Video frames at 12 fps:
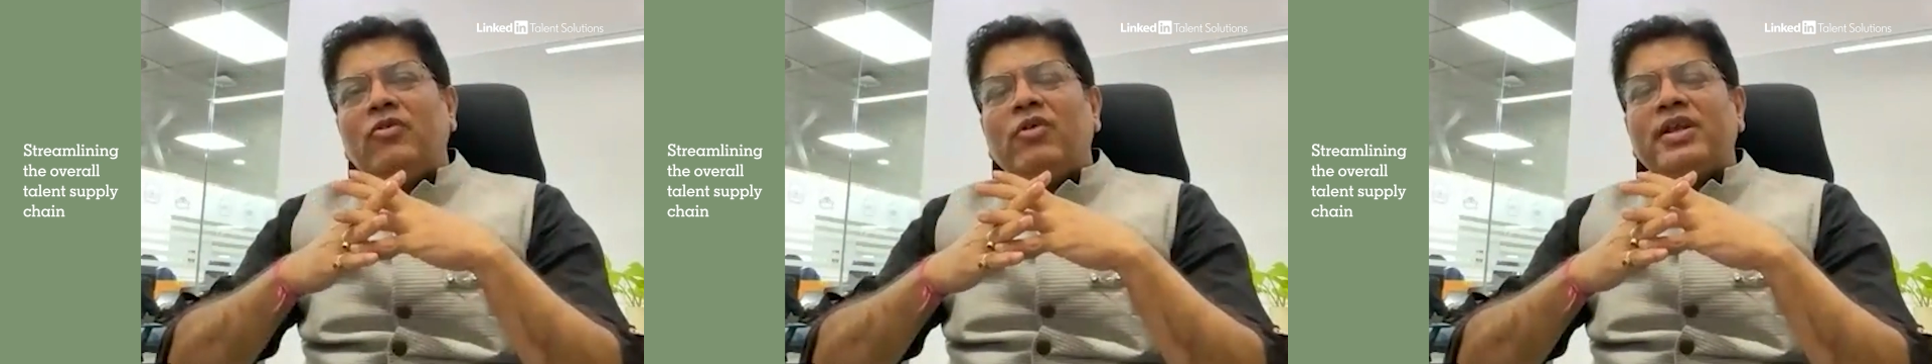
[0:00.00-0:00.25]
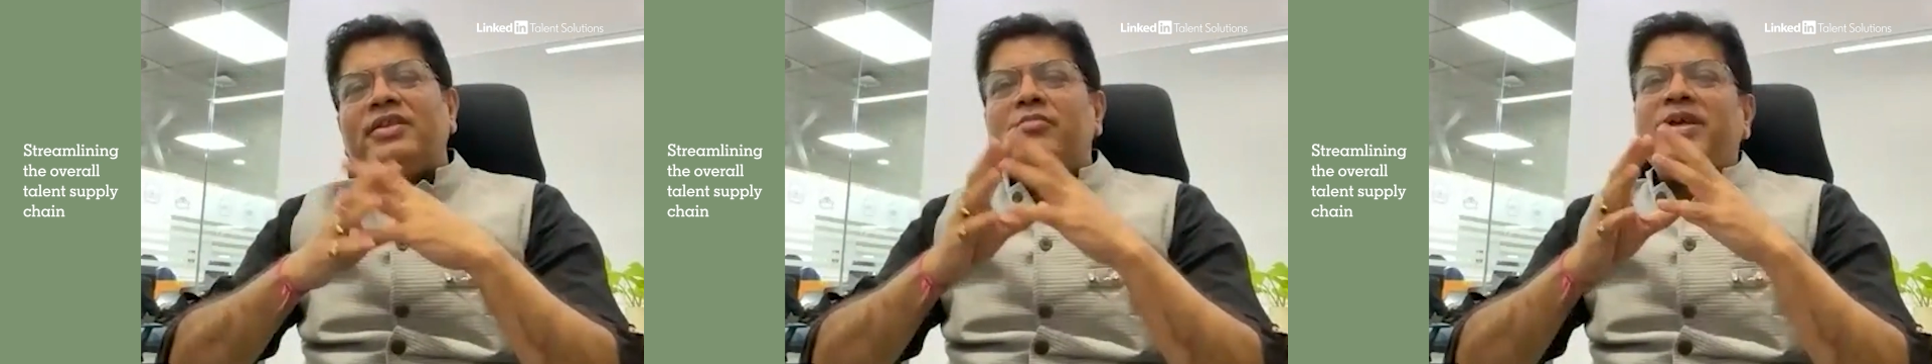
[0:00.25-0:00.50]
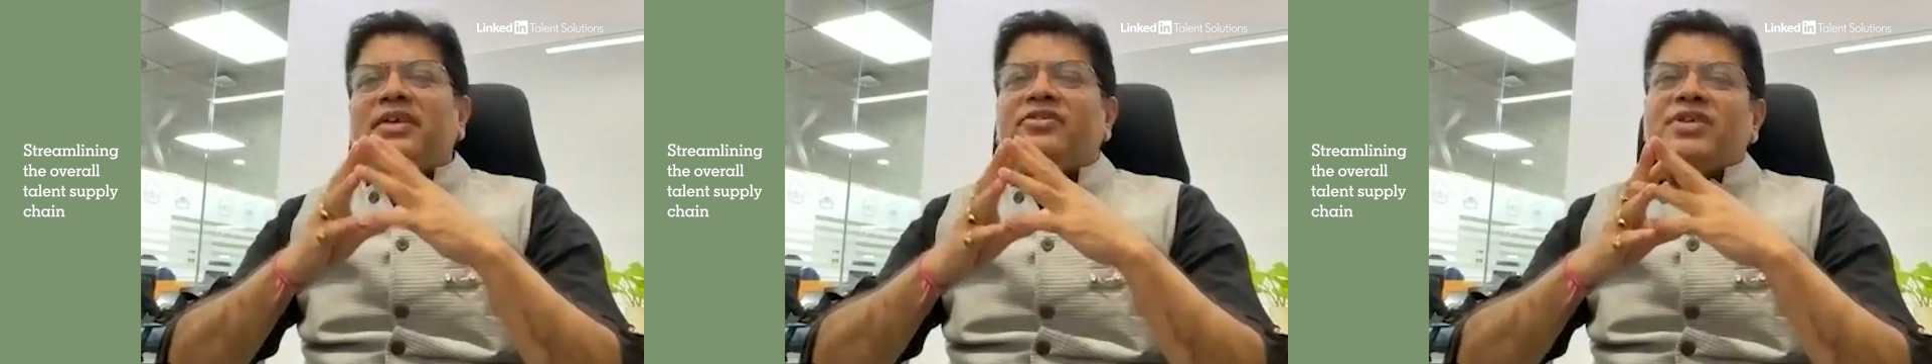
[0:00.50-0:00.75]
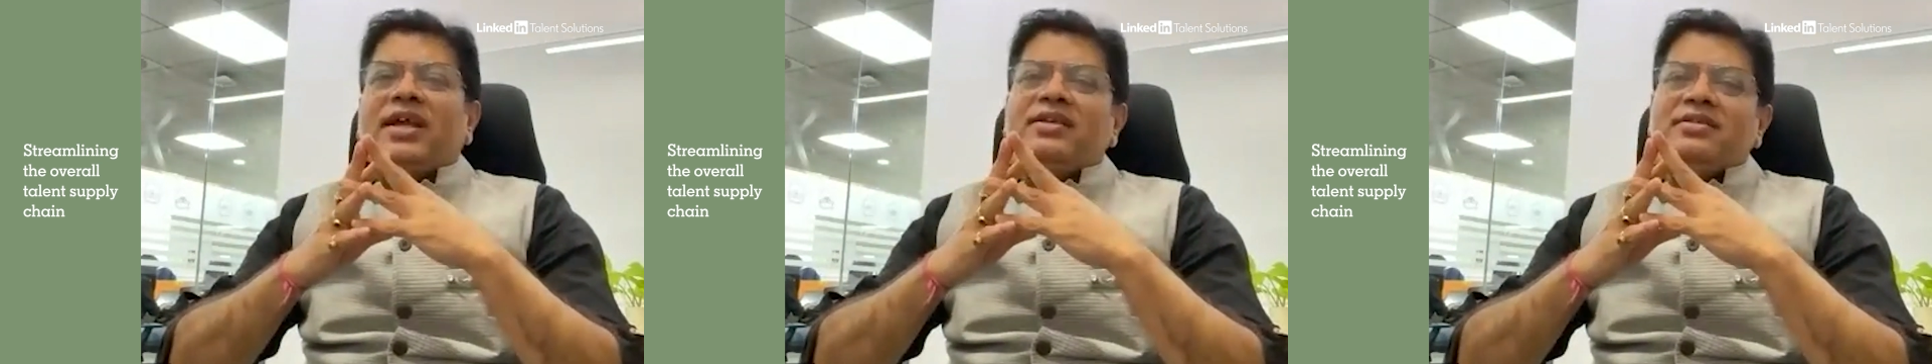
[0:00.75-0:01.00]
what are the
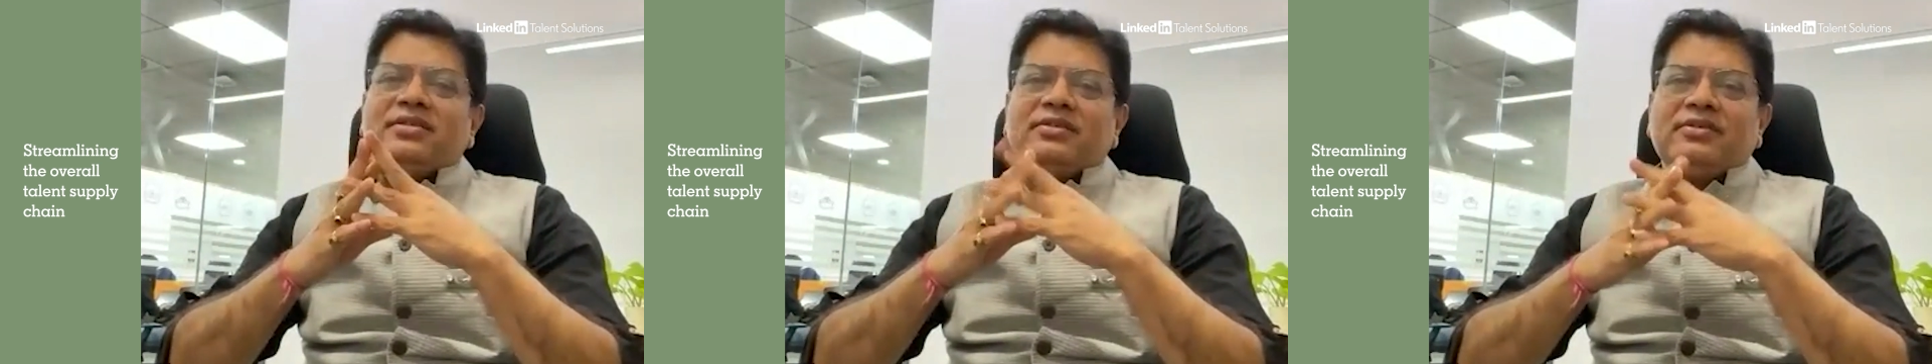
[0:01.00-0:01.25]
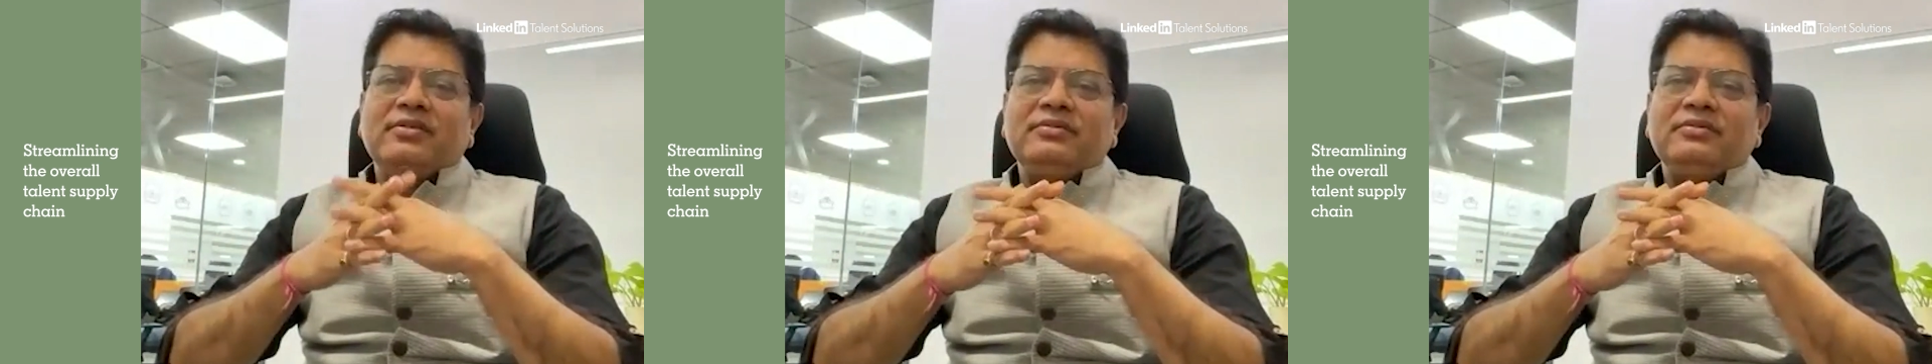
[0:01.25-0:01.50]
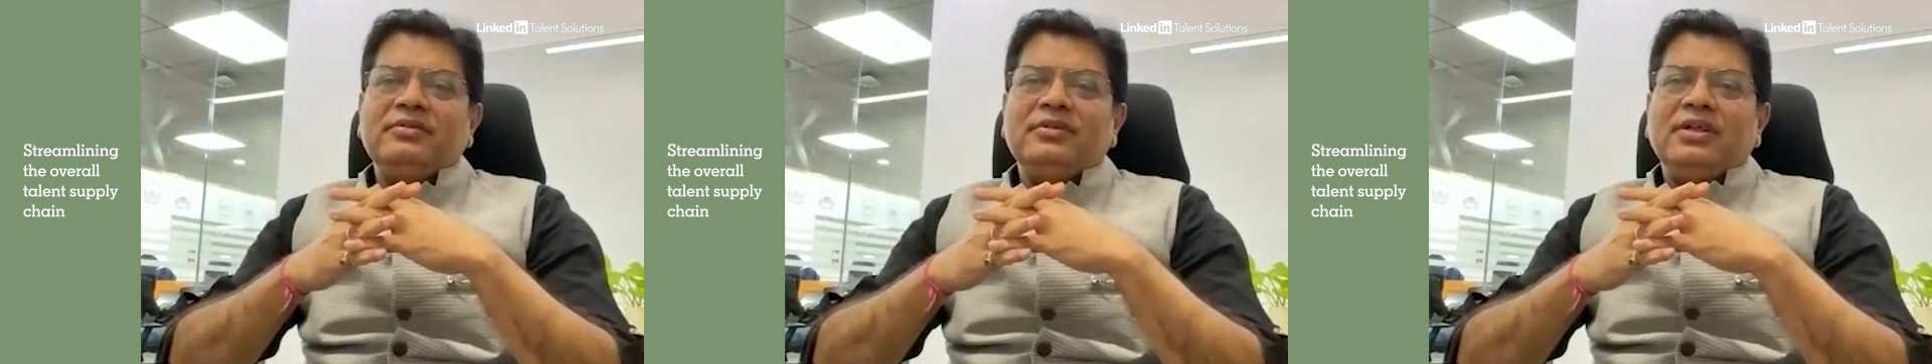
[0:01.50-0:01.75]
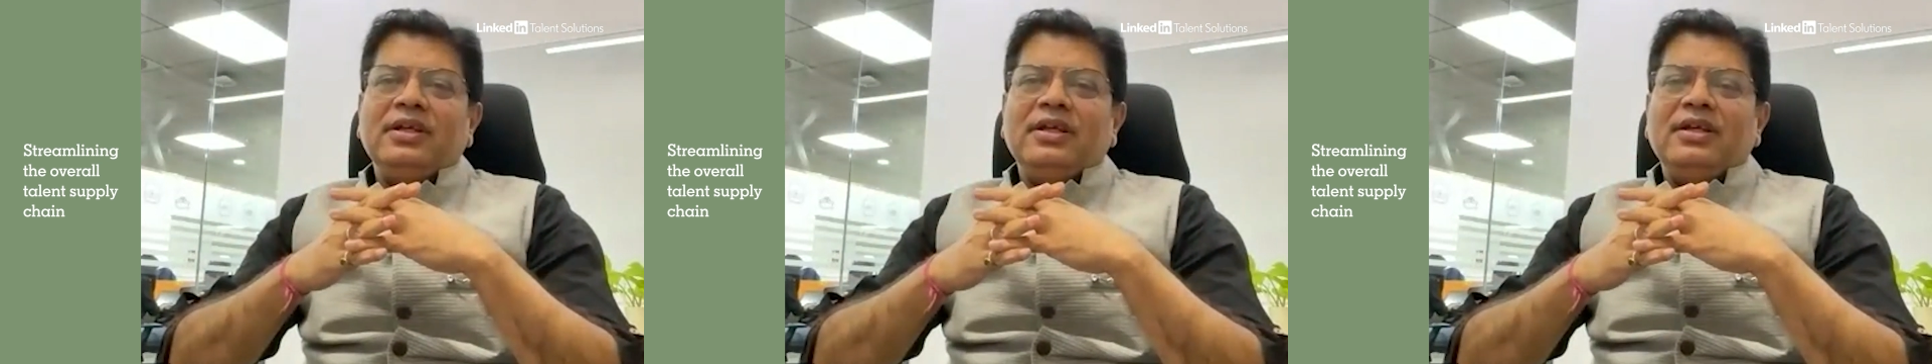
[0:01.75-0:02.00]
biggest challenges?
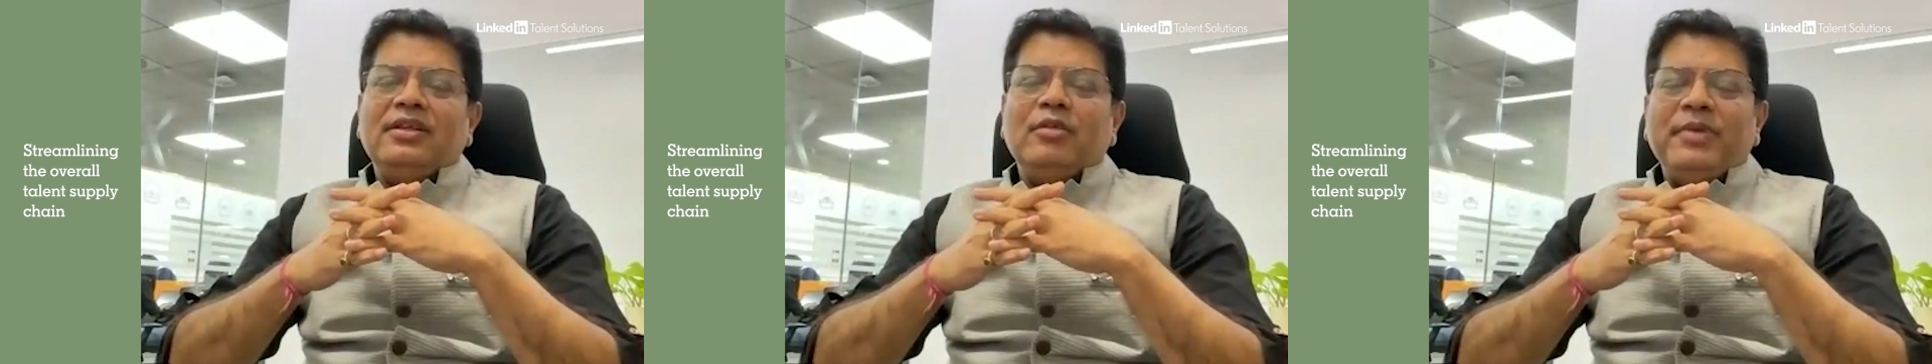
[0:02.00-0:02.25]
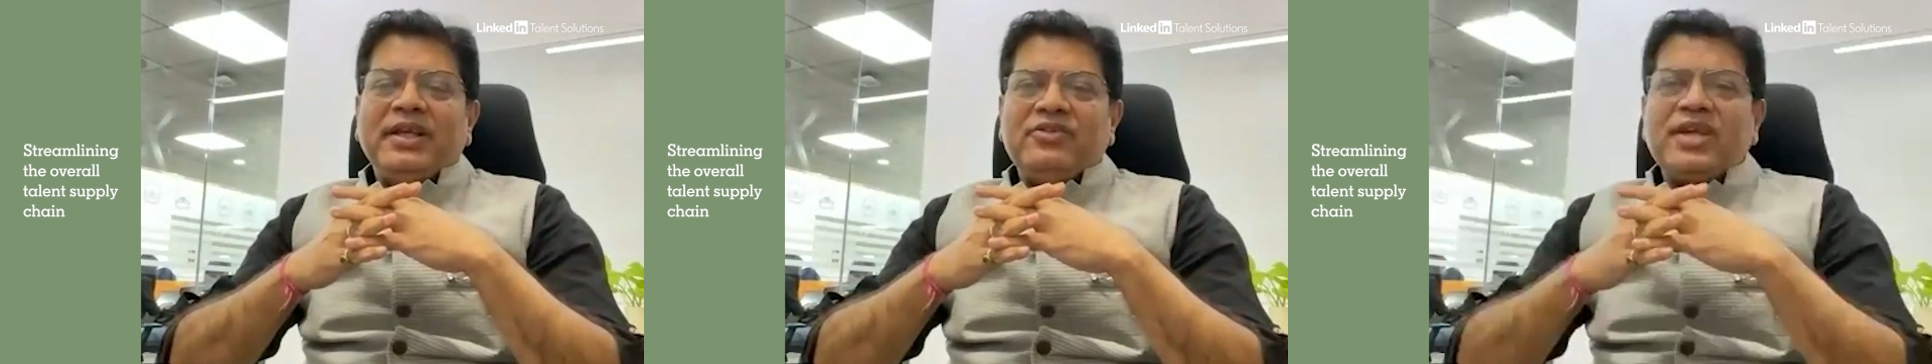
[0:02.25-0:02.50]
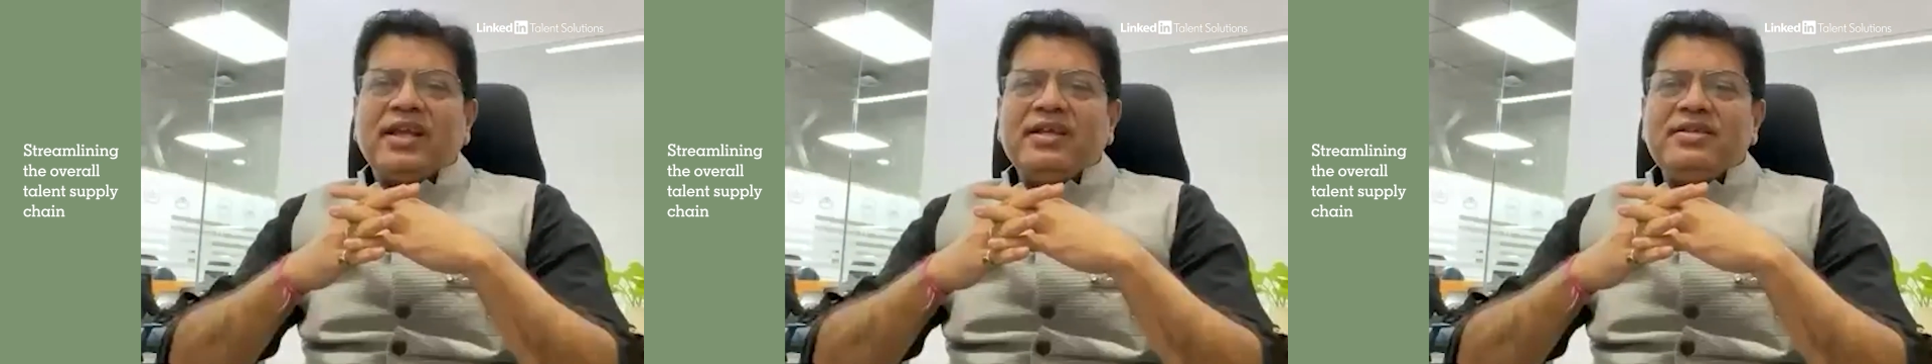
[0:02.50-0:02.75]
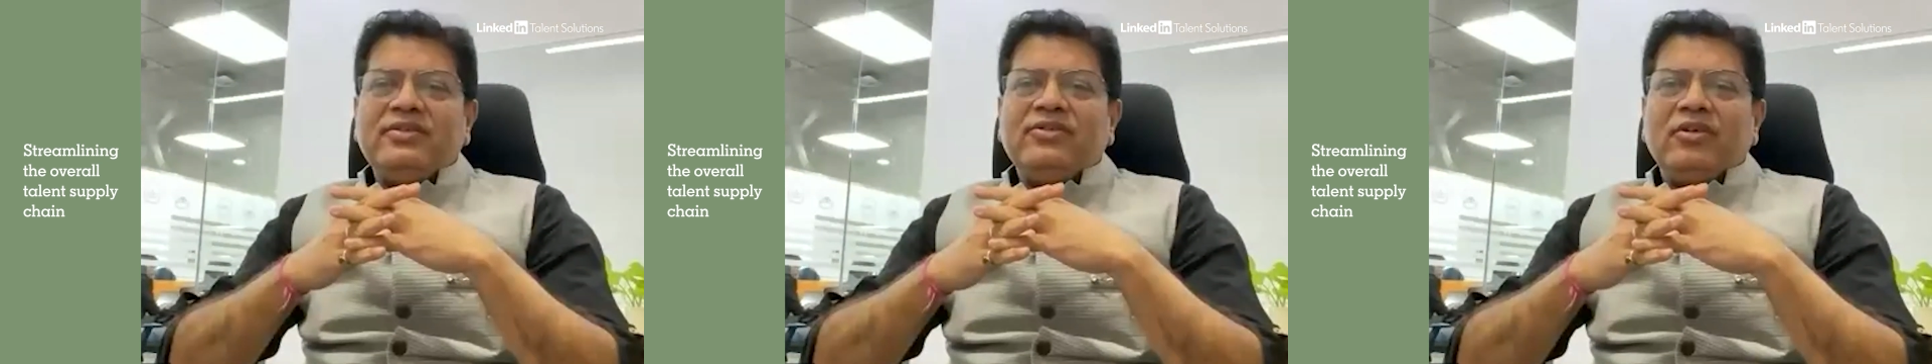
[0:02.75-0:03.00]
The biggest
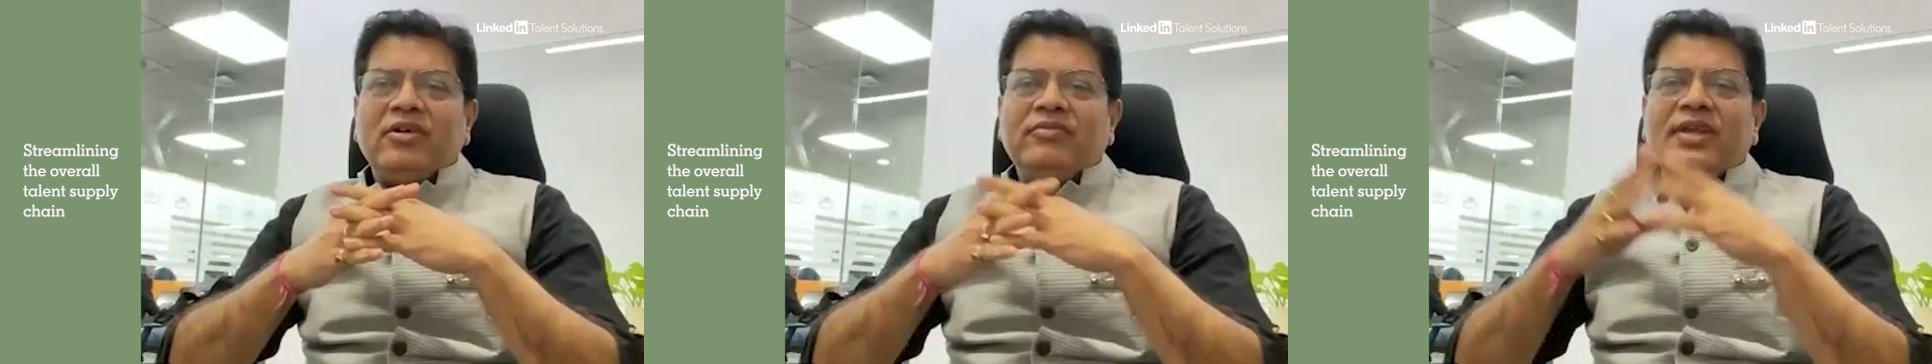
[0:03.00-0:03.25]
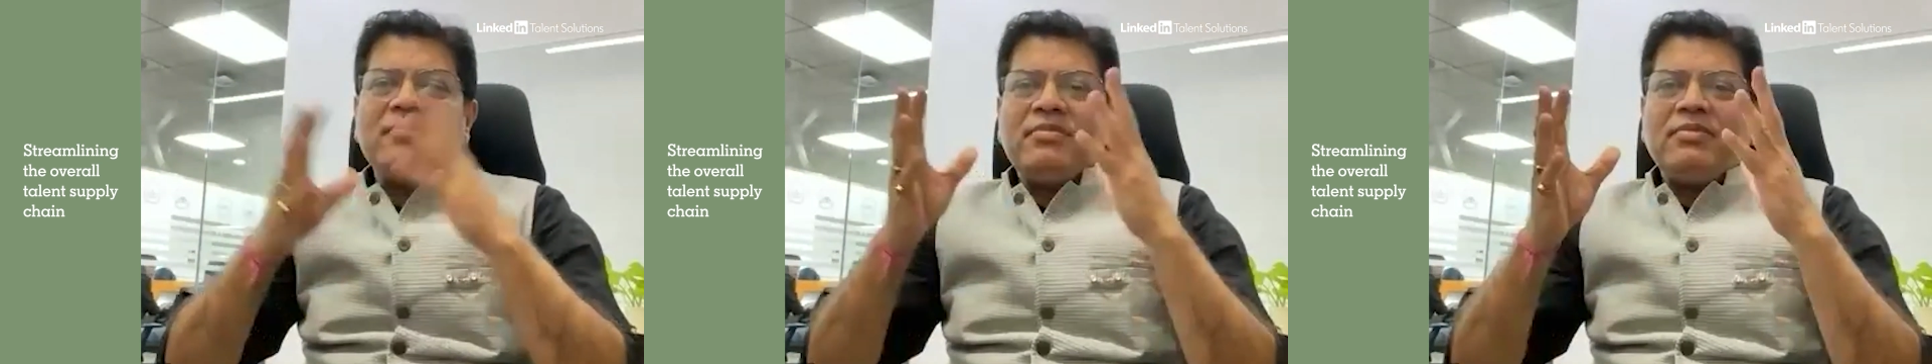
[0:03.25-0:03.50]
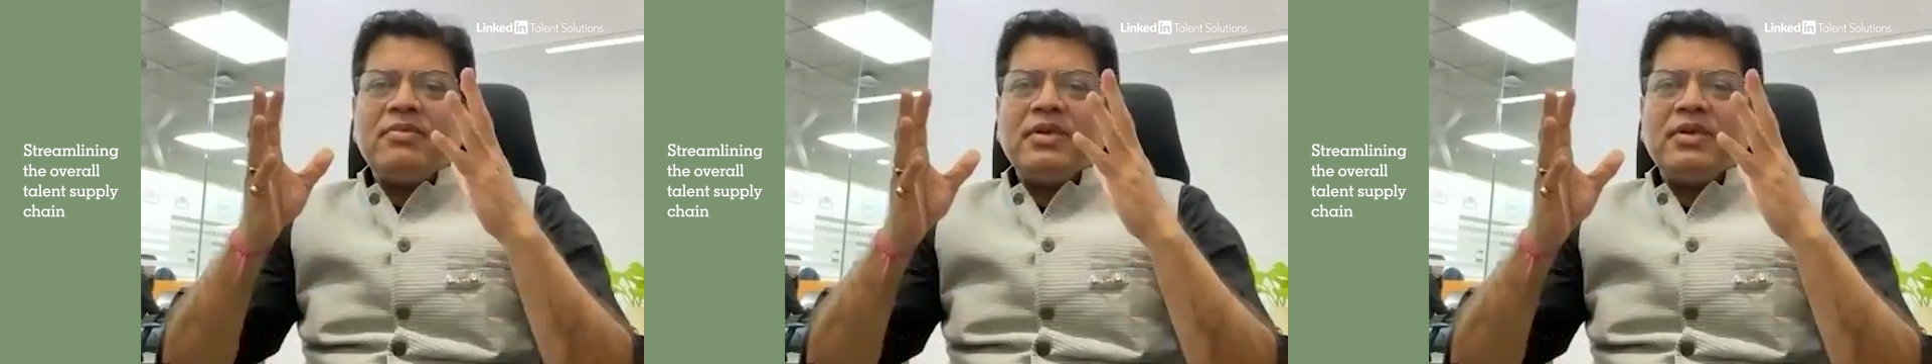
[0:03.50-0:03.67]
challenges of them,